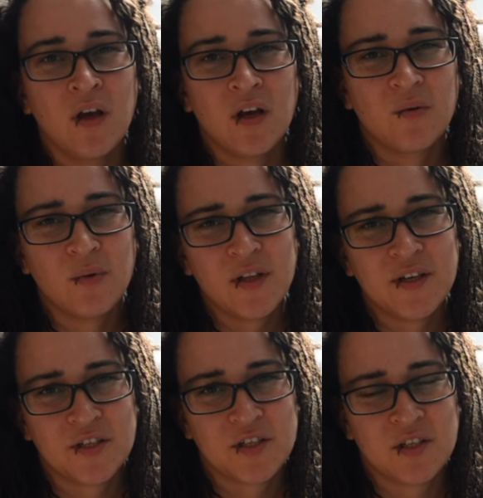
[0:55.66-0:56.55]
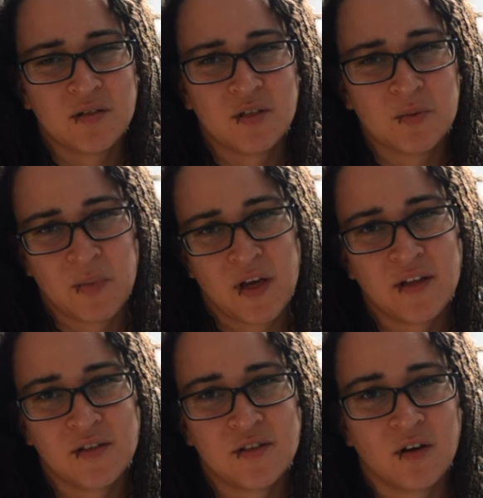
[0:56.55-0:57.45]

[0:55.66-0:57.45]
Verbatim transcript: it really just depends